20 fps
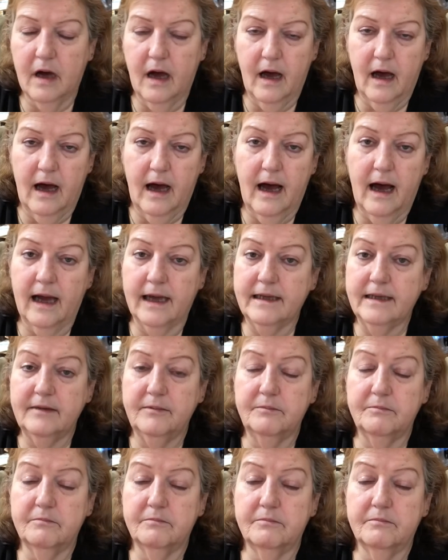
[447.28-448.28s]
I
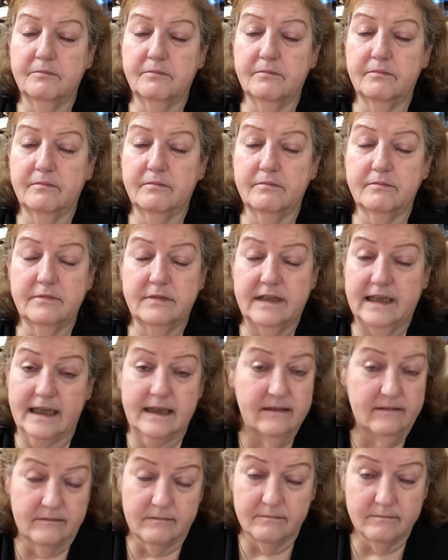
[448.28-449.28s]

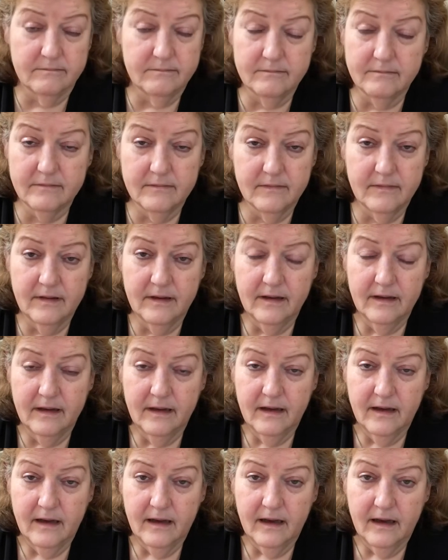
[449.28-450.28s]
didn't.
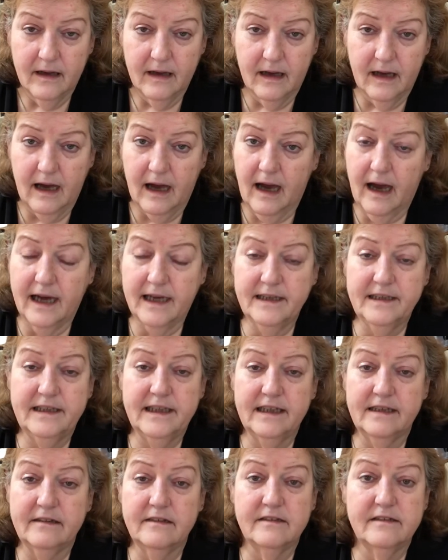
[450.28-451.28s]
I
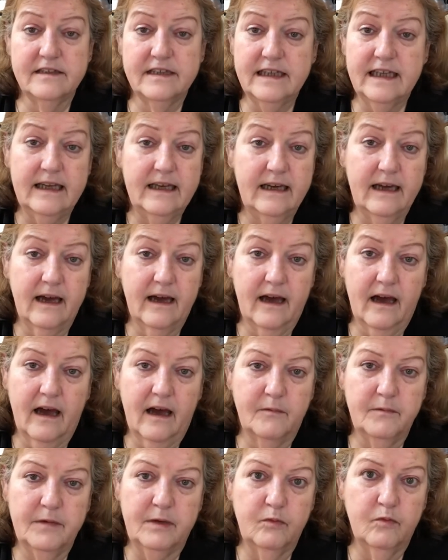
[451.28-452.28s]
didn't see, I
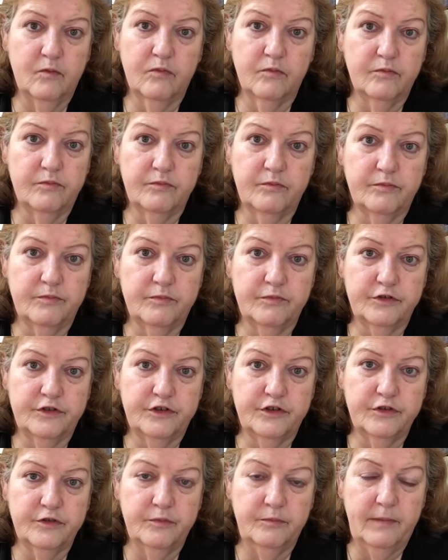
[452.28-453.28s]
mean,
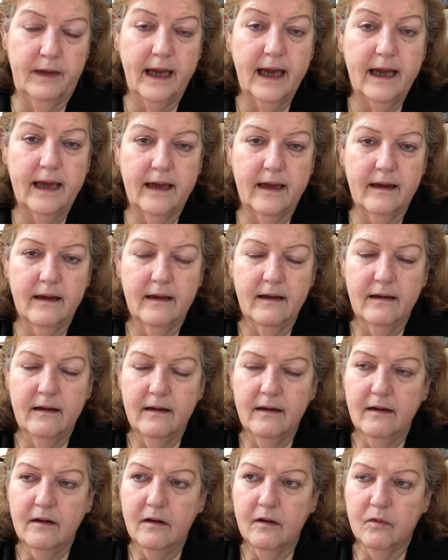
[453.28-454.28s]
to me,
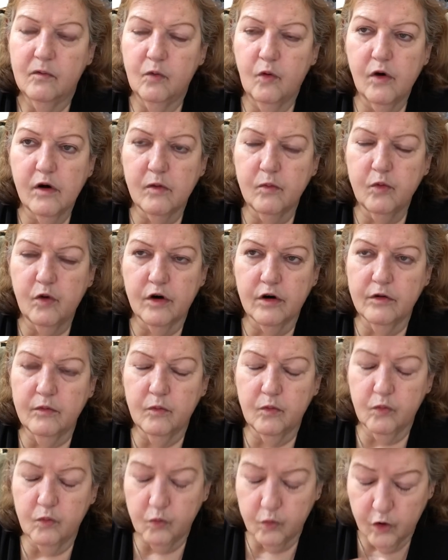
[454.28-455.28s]
World War
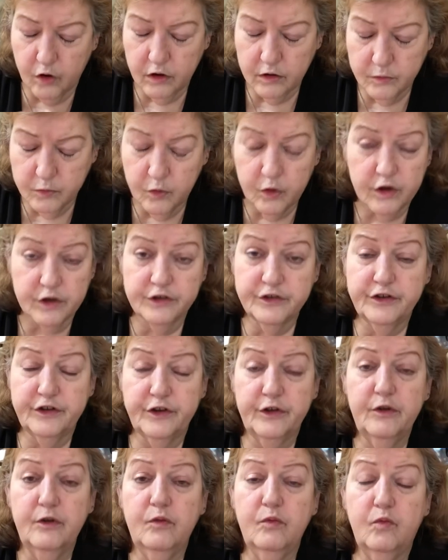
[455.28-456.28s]

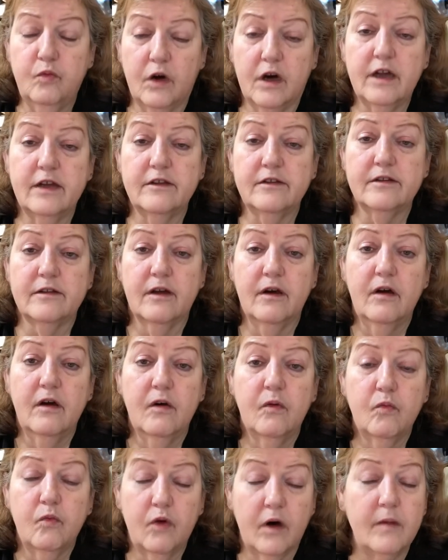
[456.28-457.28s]
II was
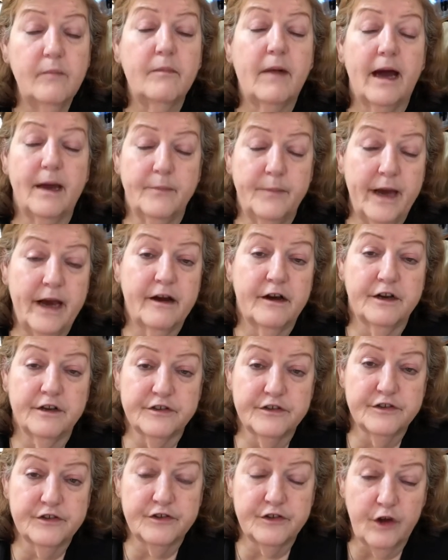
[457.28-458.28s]
what my
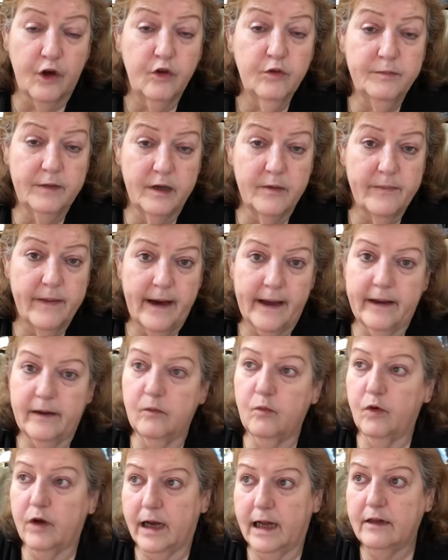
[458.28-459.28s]
parents told me about it,
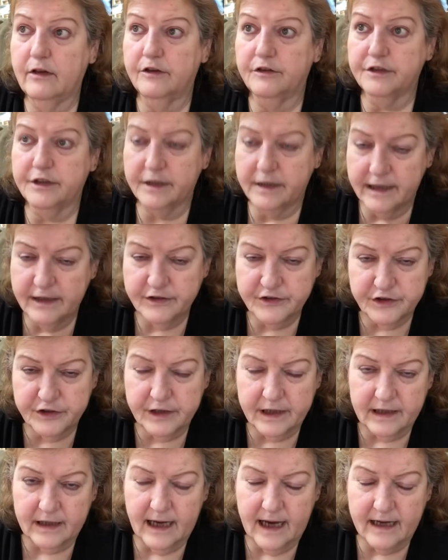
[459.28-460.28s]
what I learned in history
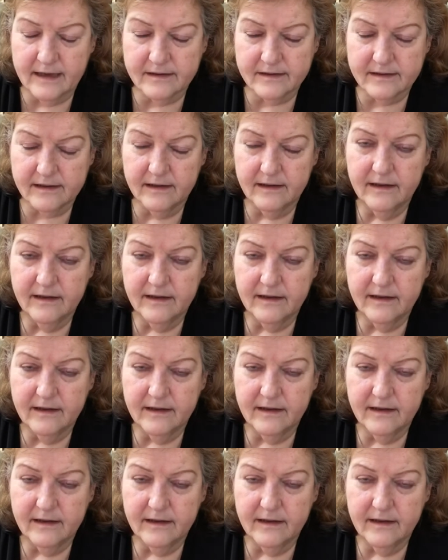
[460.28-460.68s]
class.